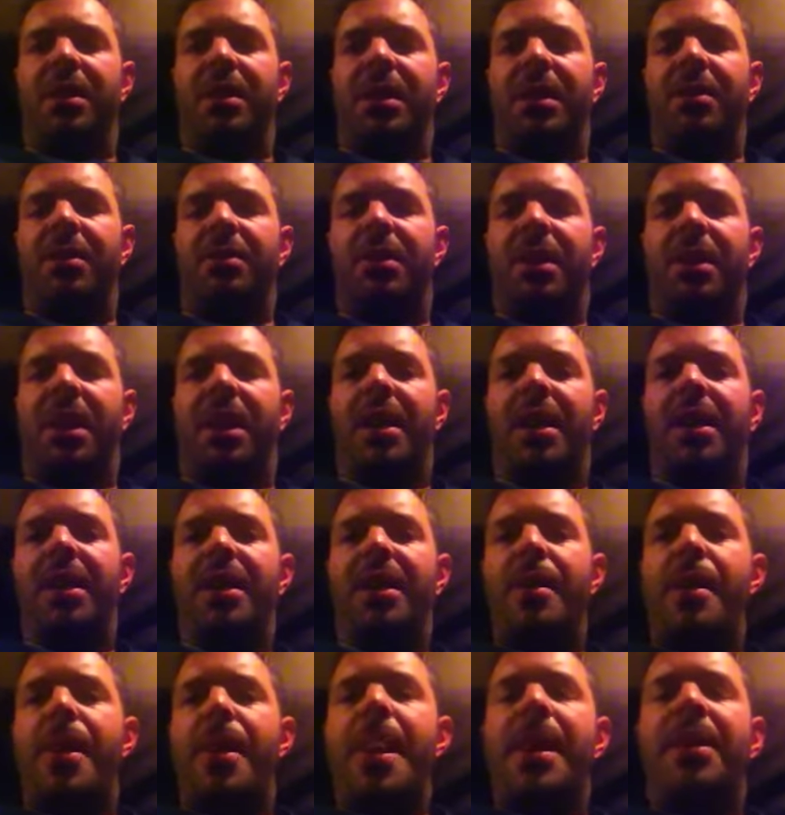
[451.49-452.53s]
Okay,
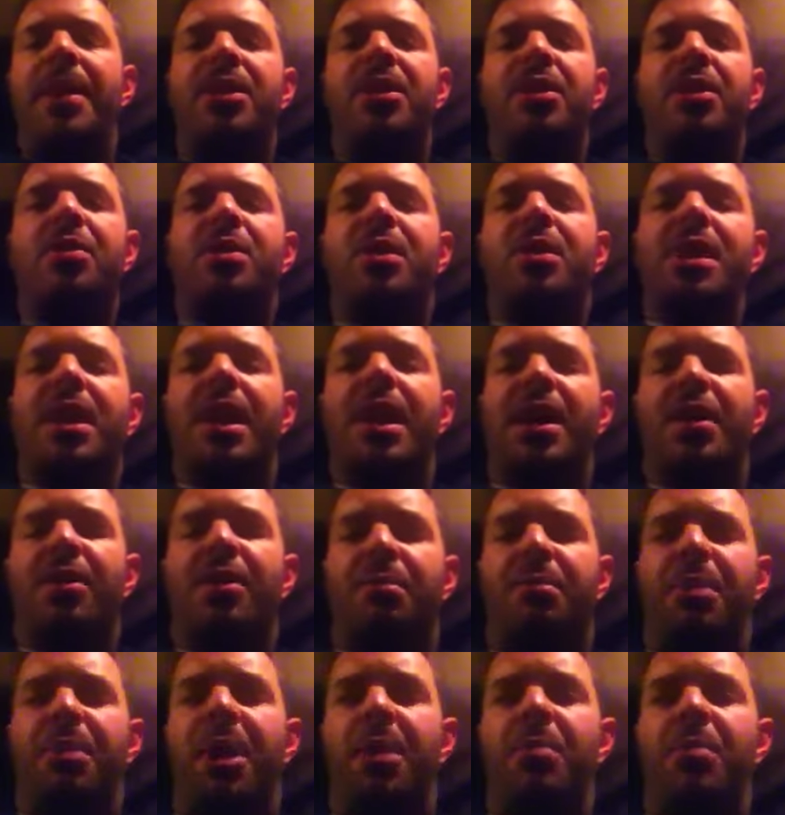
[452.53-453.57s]
you can
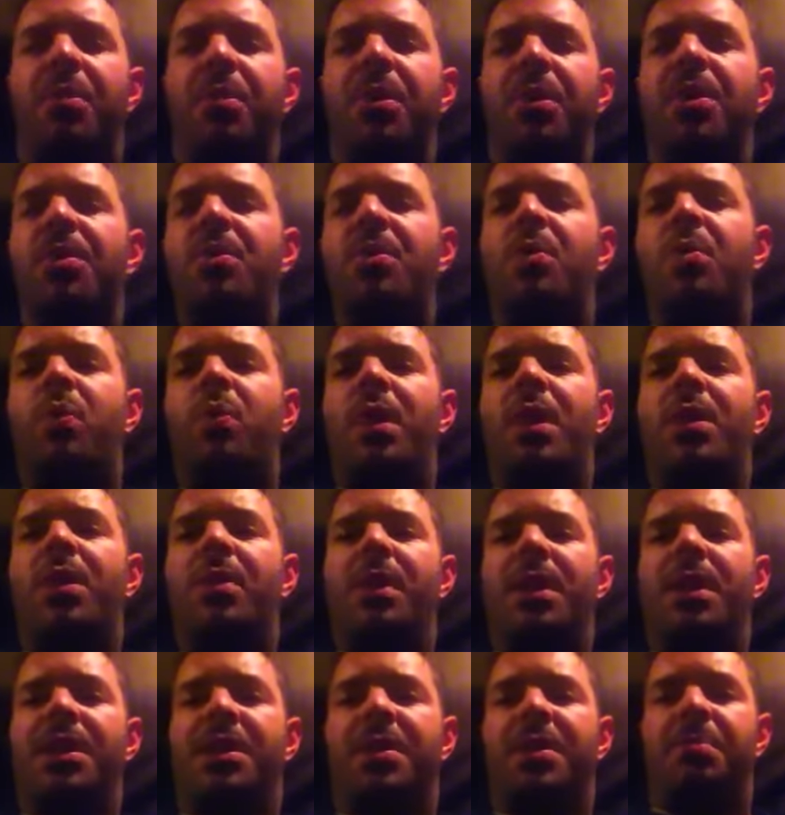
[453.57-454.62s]
help people, you will
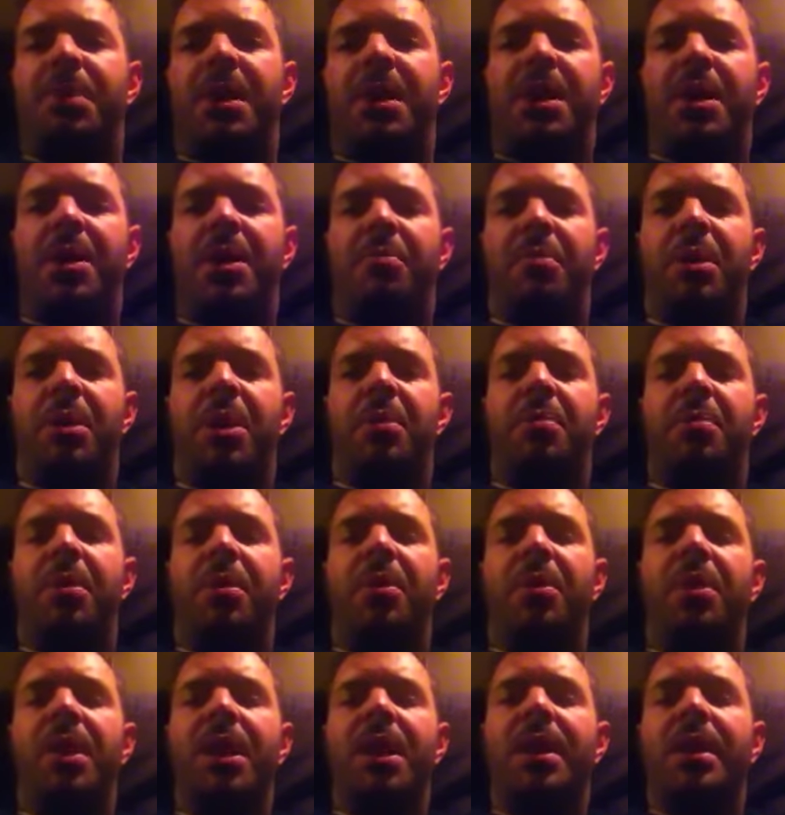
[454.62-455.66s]
inspire
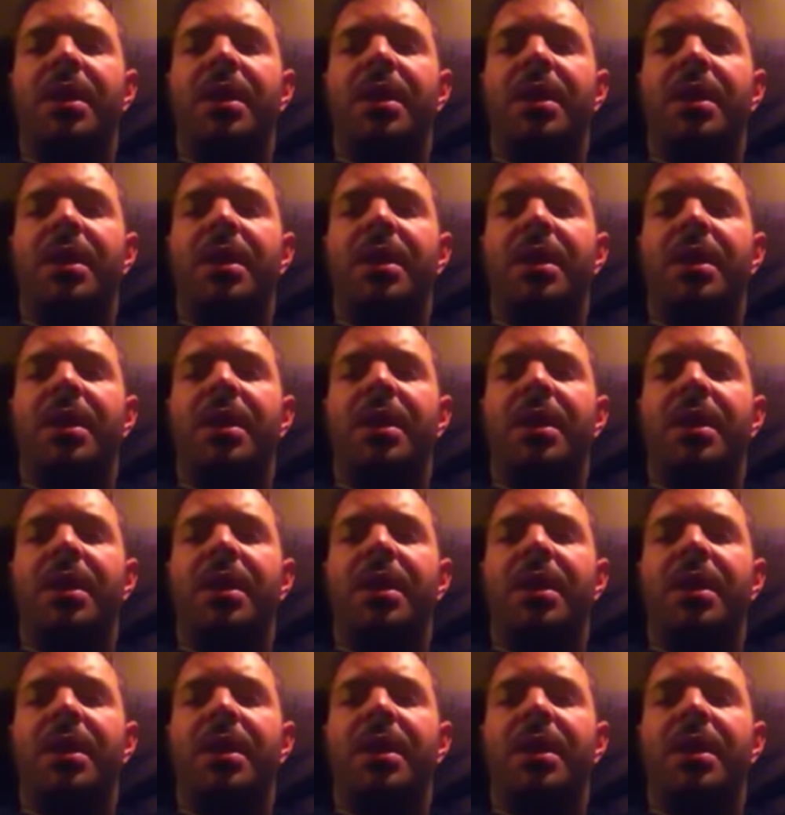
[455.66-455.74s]
people,